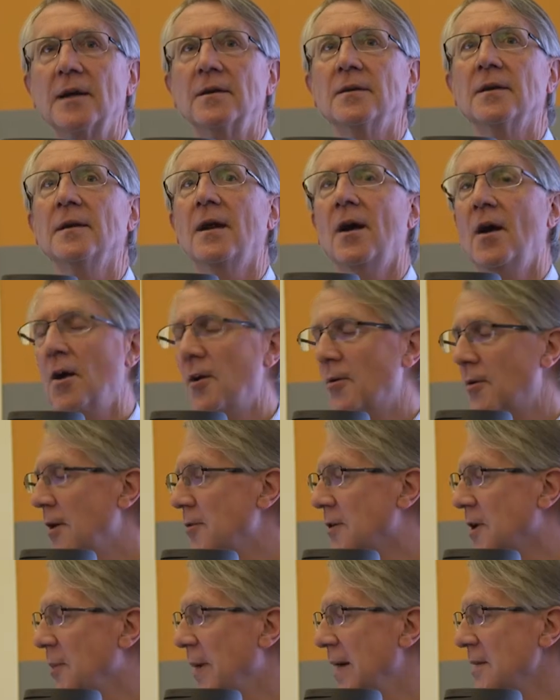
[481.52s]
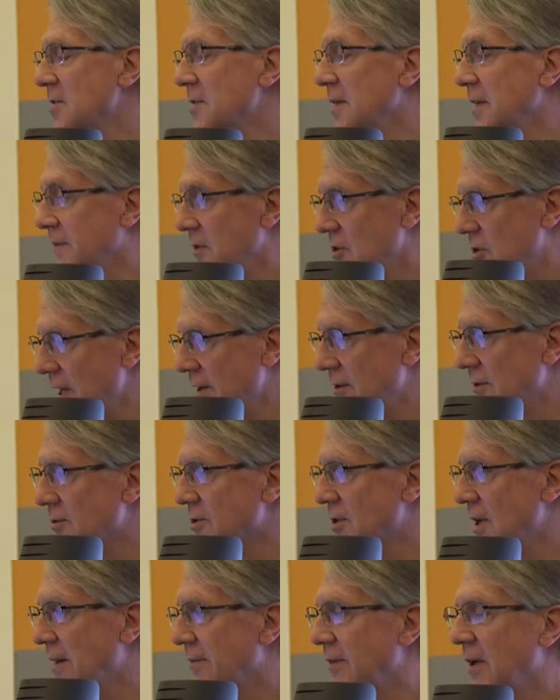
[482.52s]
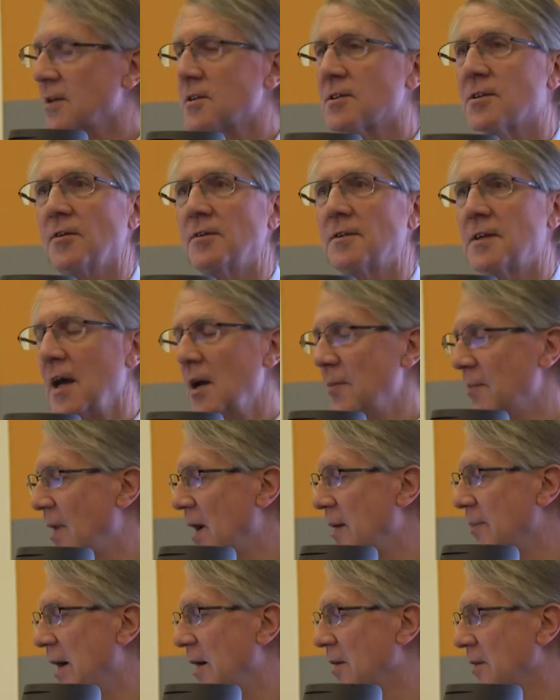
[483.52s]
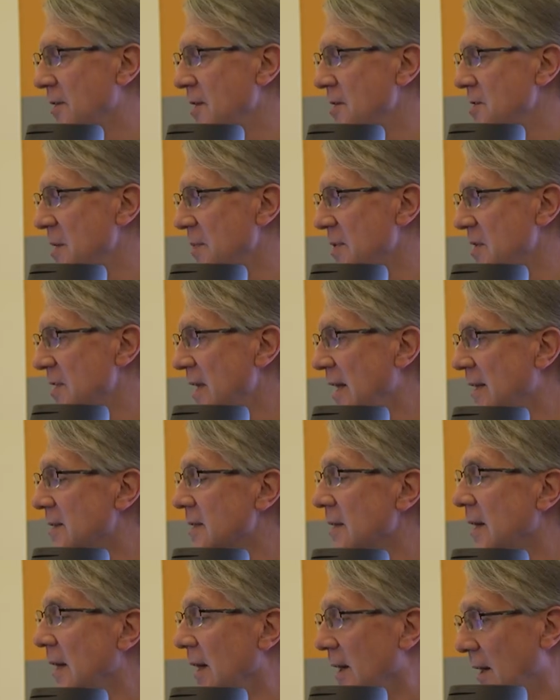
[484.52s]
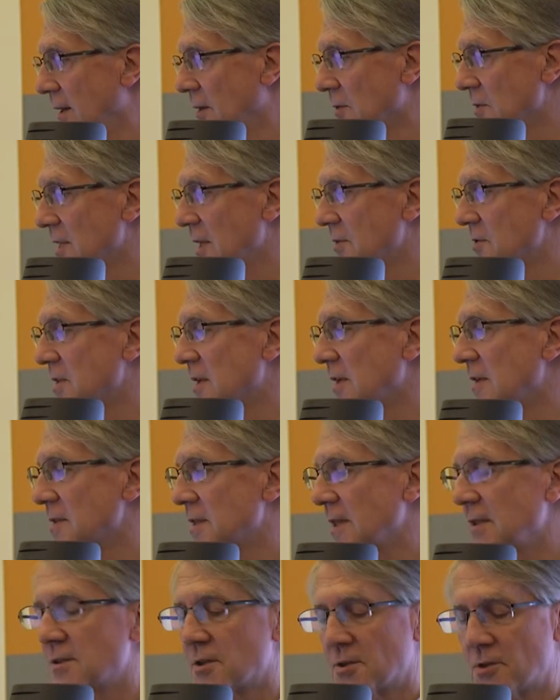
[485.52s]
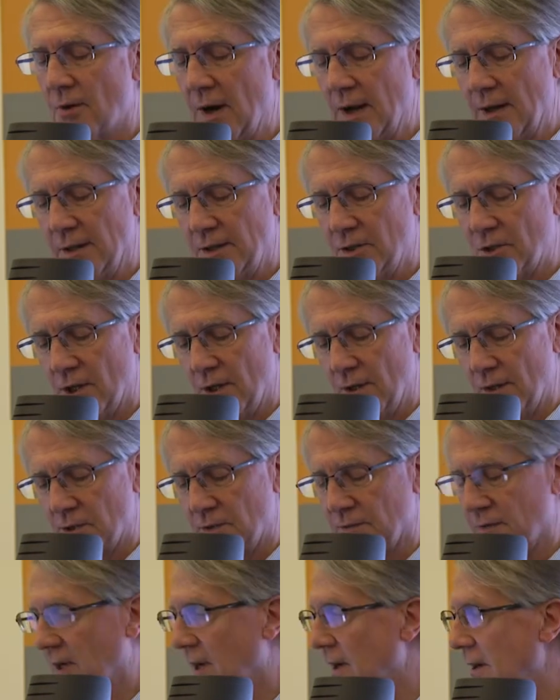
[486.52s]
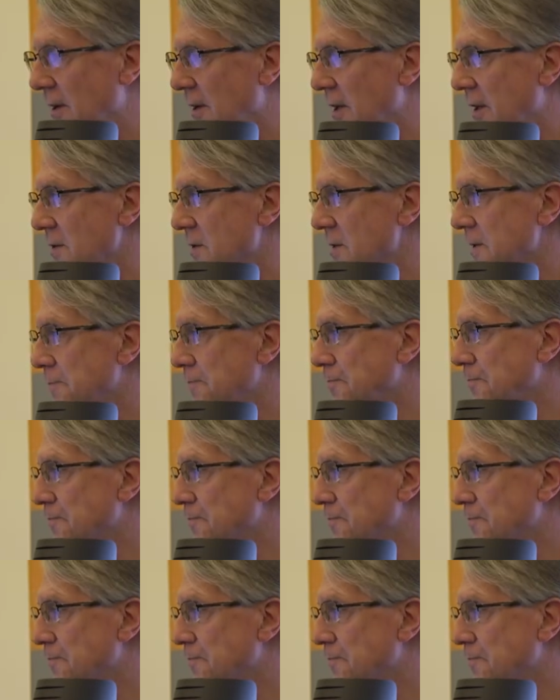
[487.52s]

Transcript: London road capacity for general traffic has gone down by about 30%, and also starting to directly charge for car use.